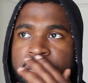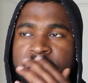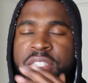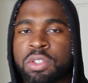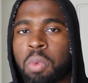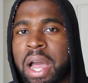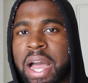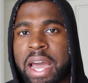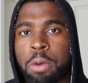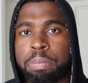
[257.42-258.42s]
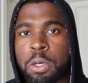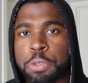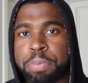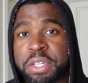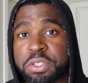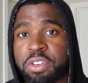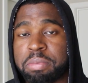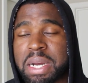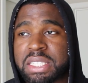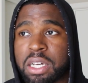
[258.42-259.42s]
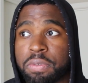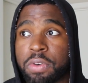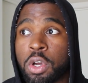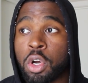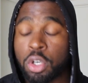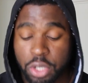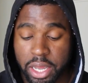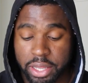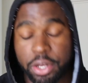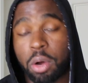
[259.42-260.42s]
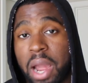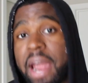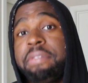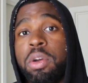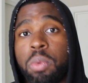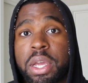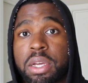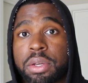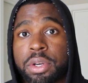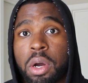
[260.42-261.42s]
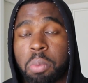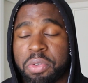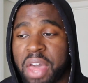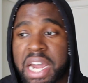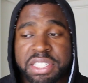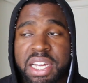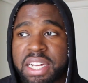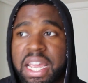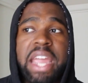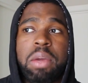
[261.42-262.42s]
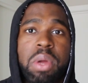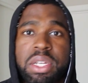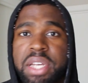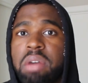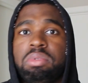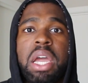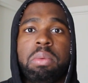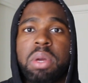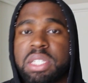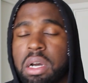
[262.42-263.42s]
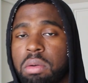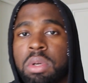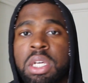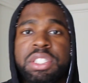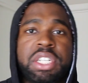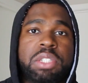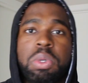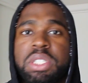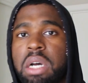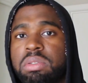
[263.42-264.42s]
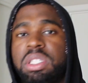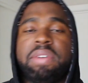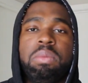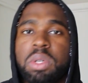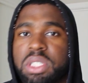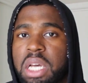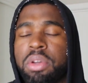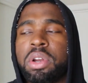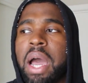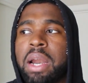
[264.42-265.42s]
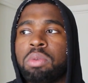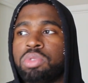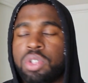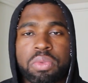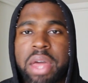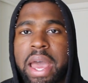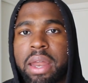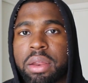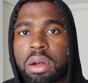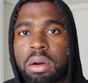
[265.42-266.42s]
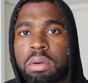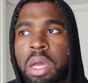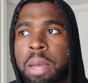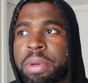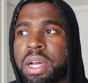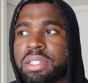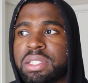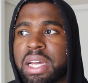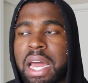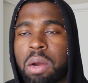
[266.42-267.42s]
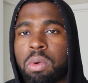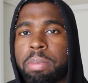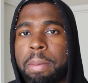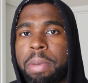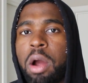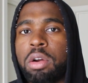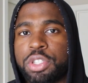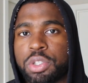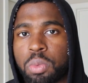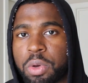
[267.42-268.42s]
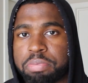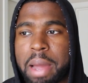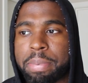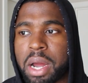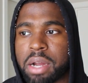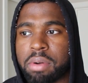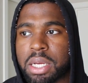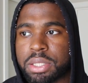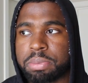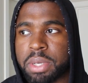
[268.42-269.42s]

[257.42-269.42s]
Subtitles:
This is why I don't post pictures of myself, you know, every week, you know, with hashtag 8 weeks out, 9 weeks out, 6 weeks out, 7 weeks out. You know, I don't do that, you know, because it's like, I don't want to bombard you with my progress.